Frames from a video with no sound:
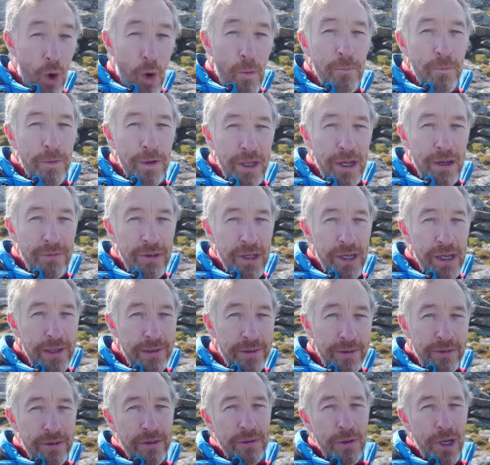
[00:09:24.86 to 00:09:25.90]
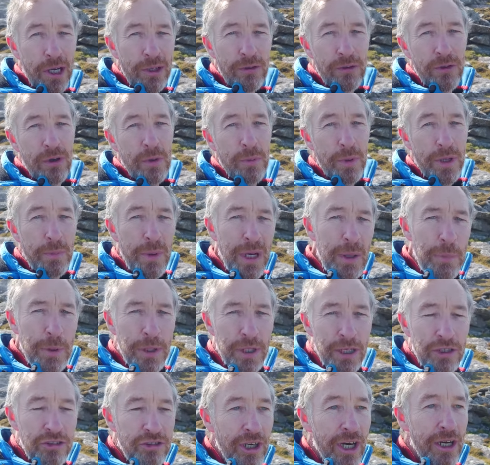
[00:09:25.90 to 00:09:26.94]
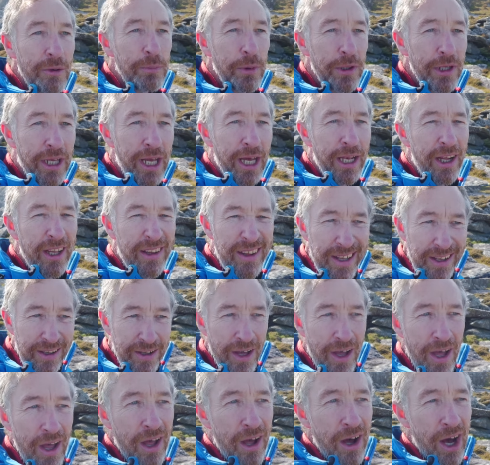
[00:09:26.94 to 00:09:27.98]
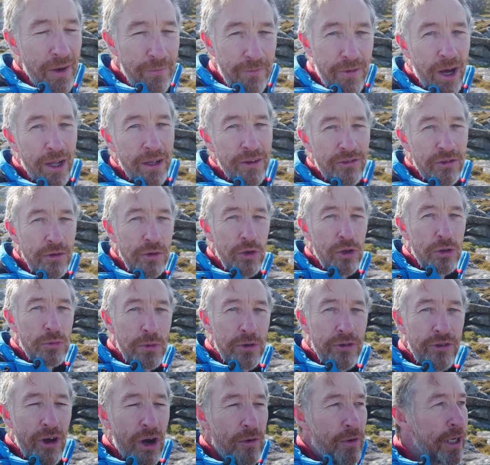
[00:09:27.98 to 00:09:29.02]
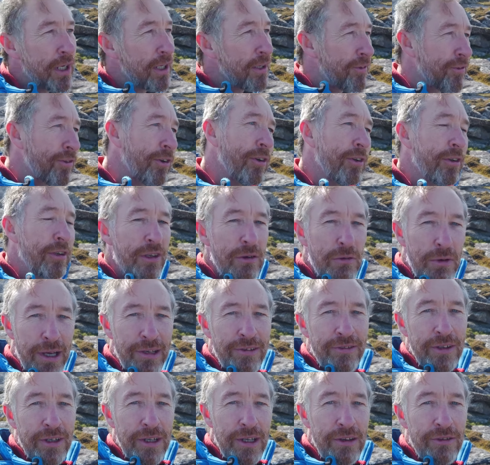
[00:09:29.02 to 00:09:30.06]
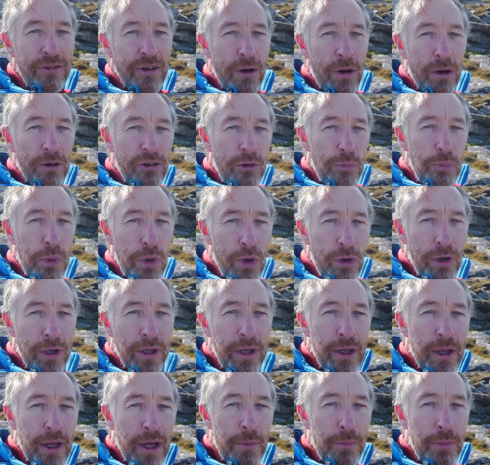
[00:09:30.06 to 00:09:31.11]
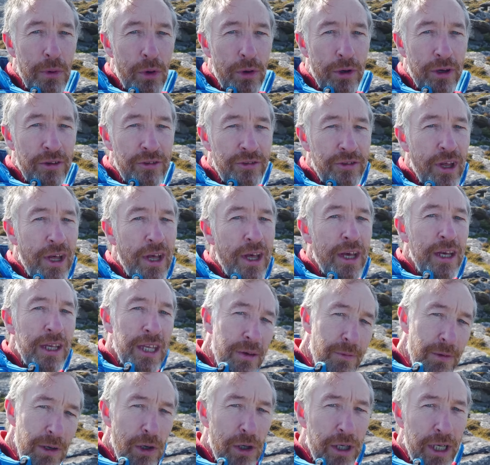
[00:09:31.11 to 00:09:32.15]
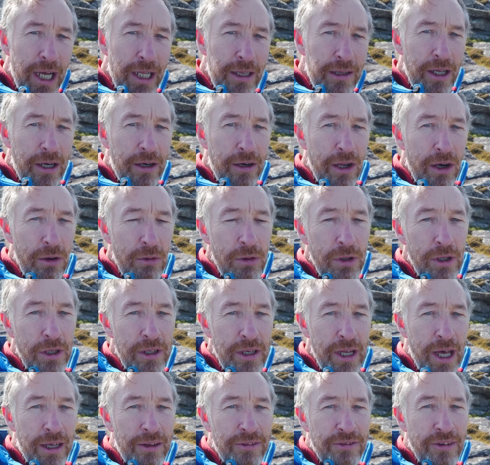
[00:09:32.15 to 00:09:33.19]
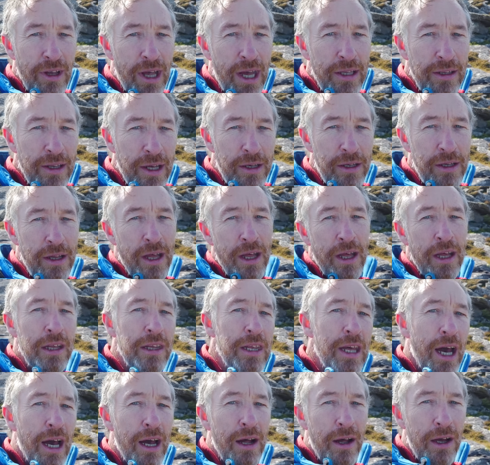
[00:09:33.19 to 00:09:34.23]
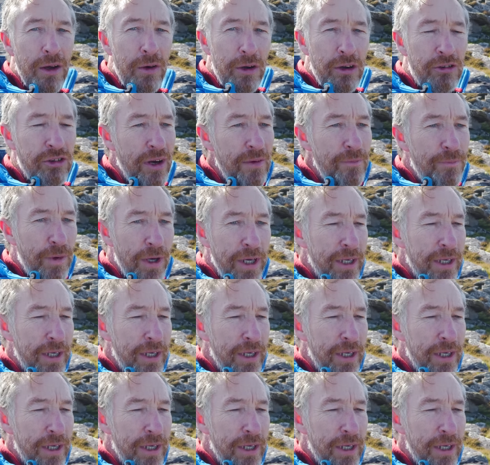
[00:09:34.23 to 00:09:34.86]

Hopefully I've nailed it, I don't know, but it might be a nice shot. But again, I think I've gotten some good ones already, so the rest of these now are just purely a bonus. Give you a look at that there now, next, and then, yeah, I'm gonna try and